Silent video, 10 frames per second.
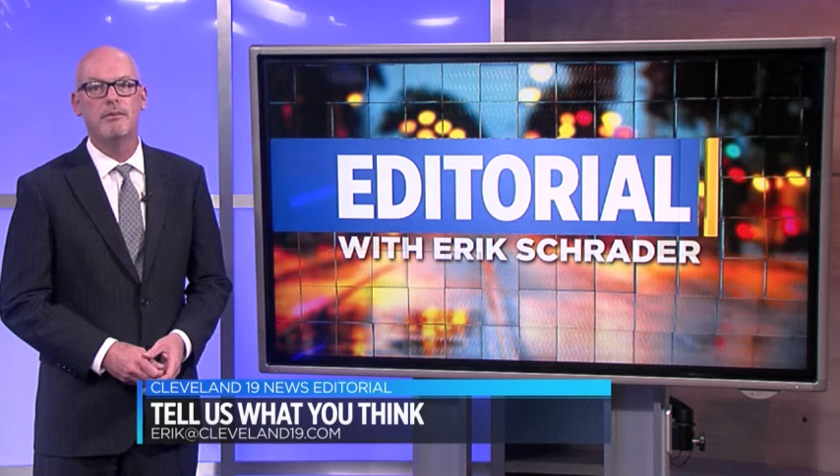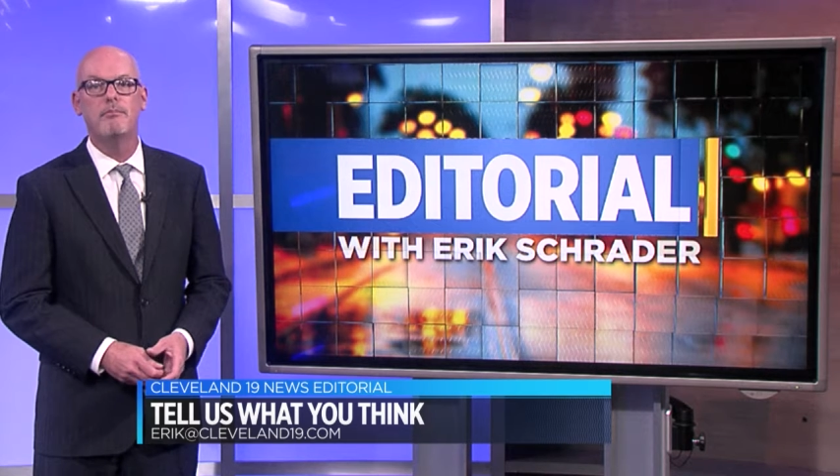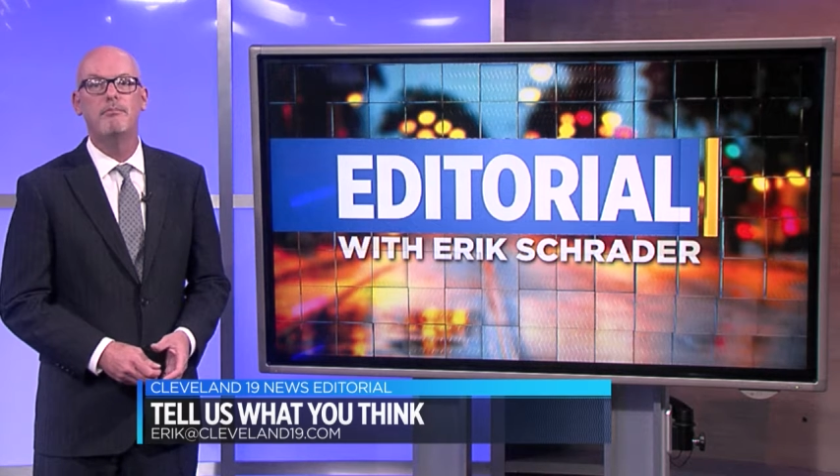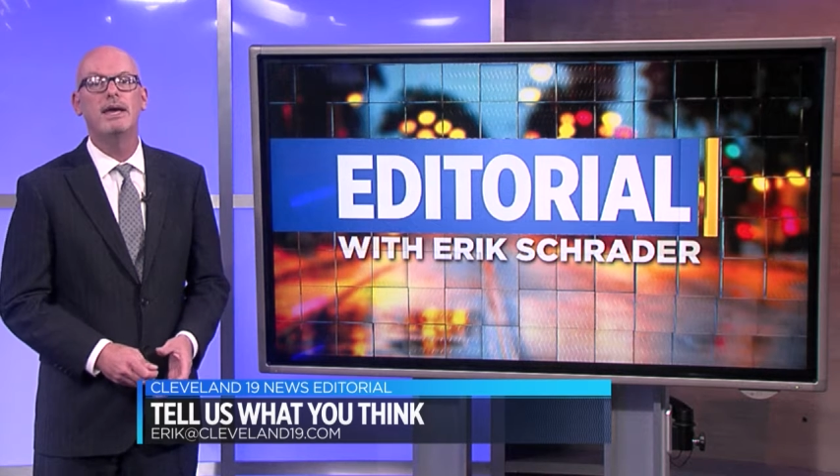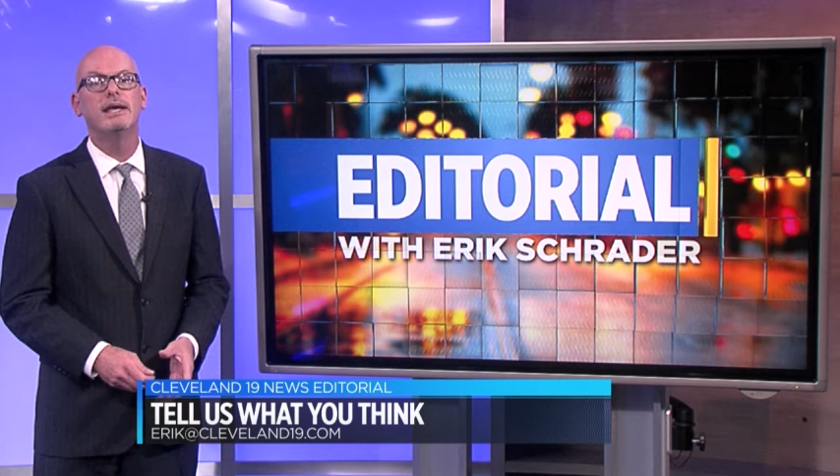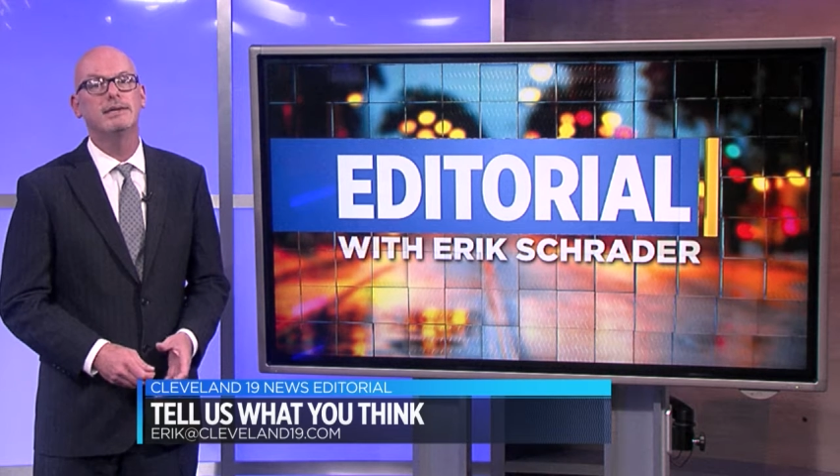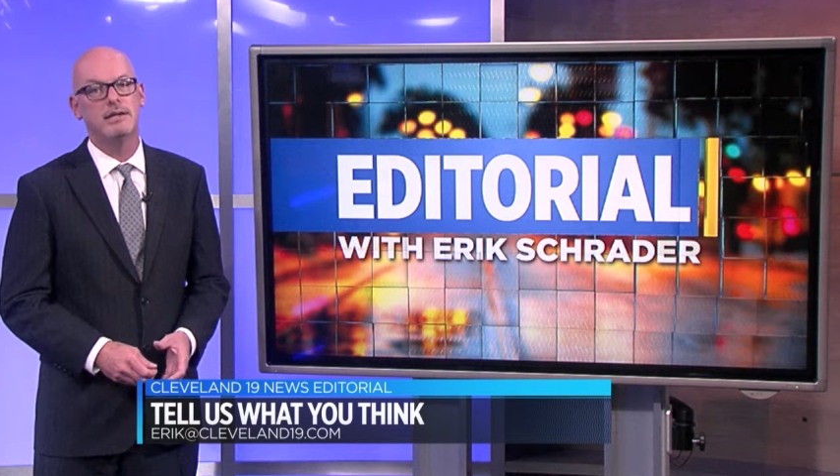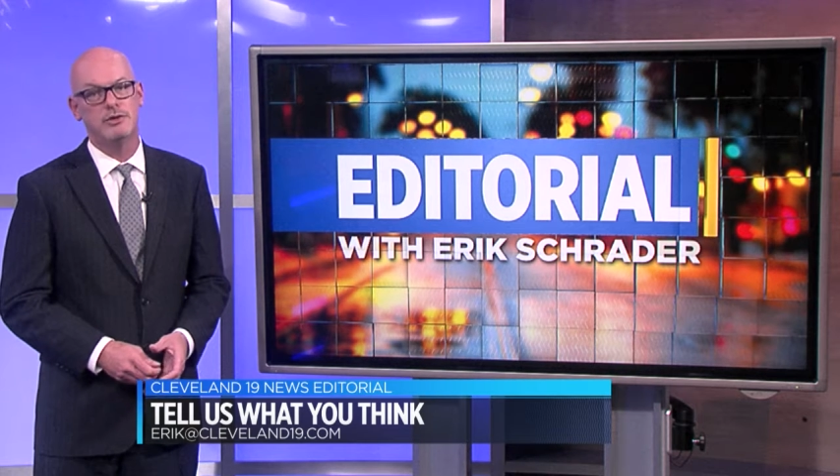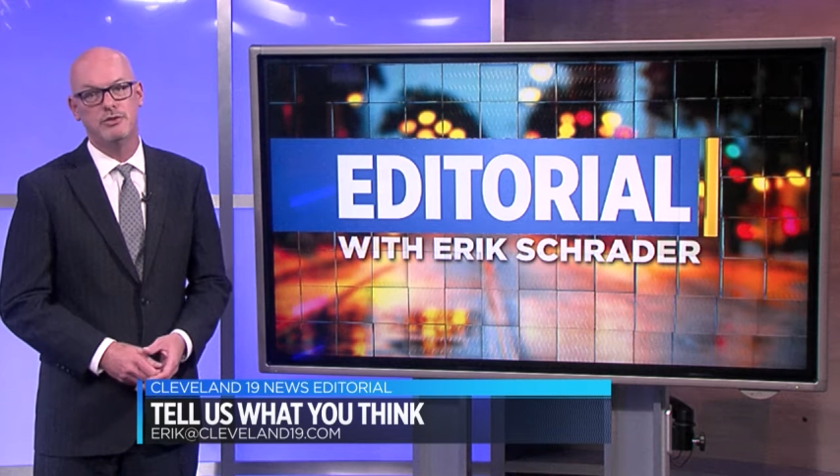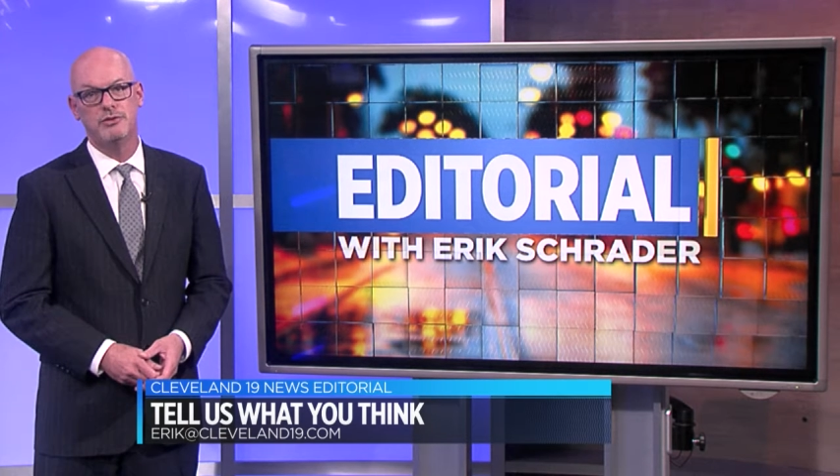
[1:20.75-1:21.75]
the
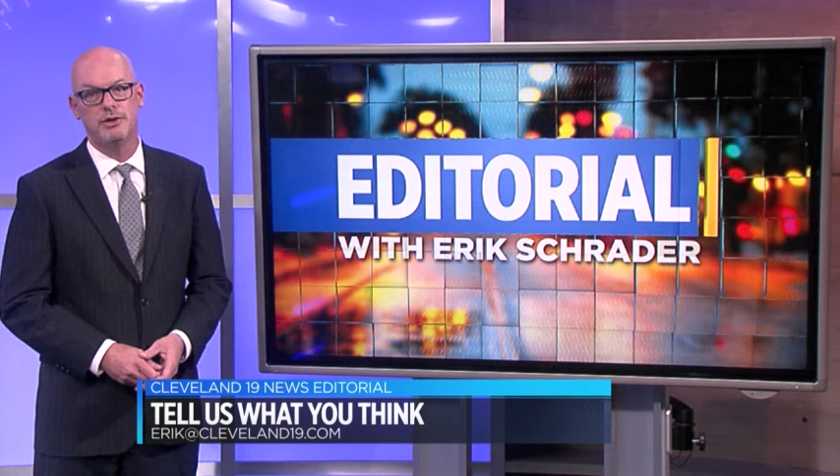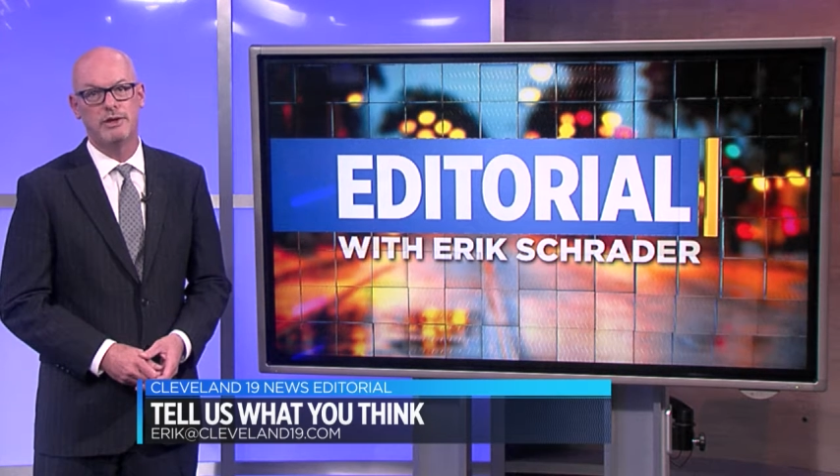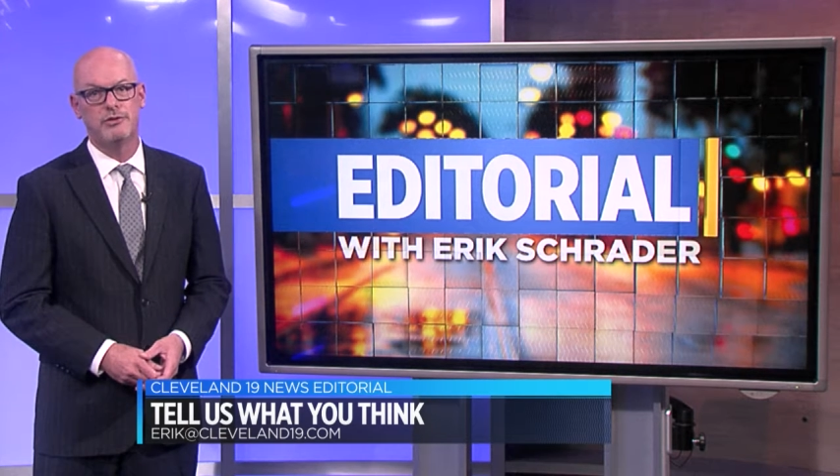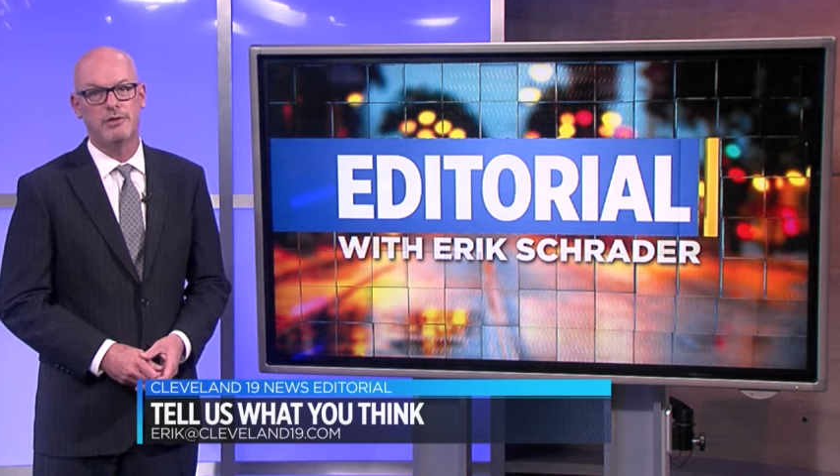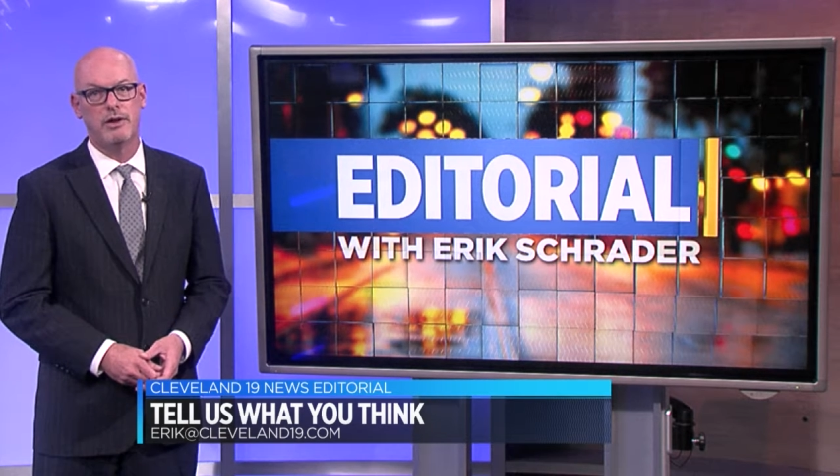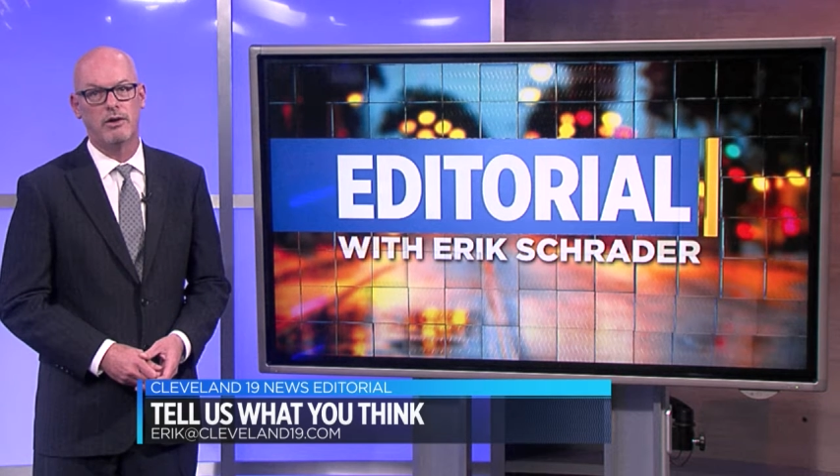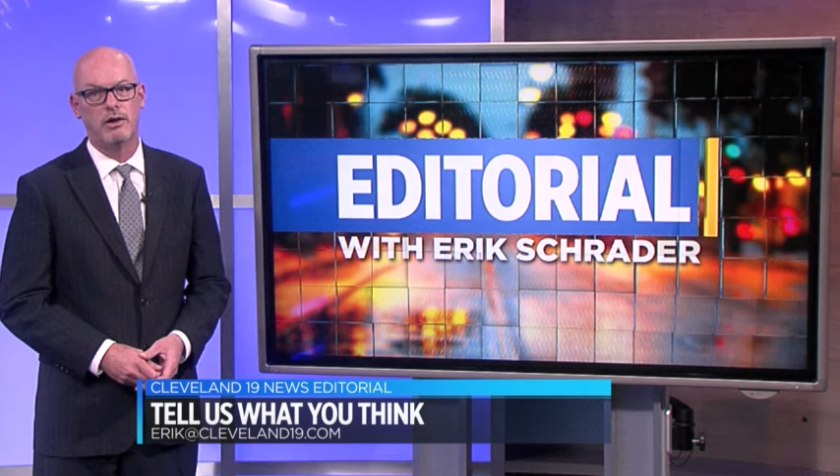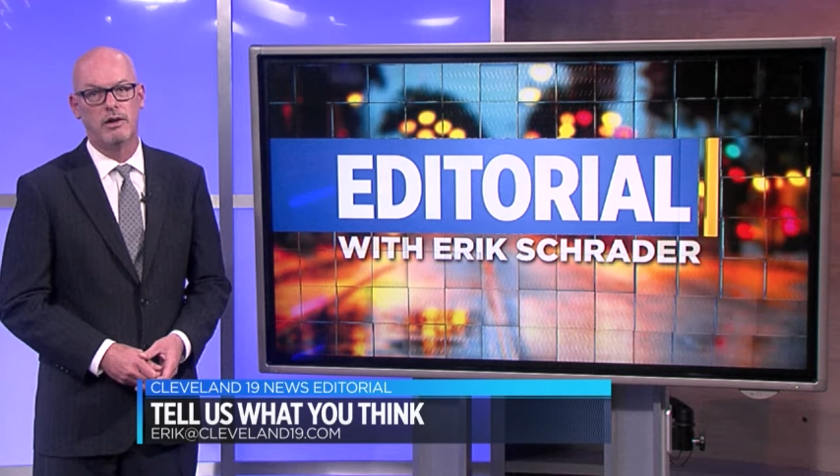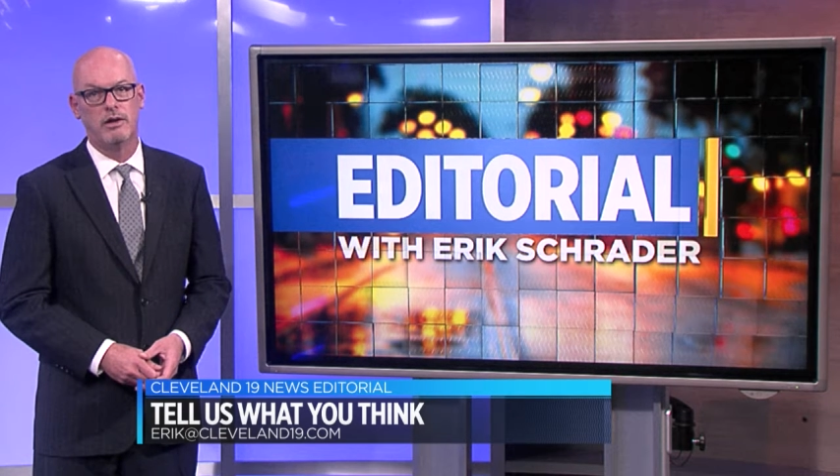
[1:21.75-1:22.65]
biggest issues to consider.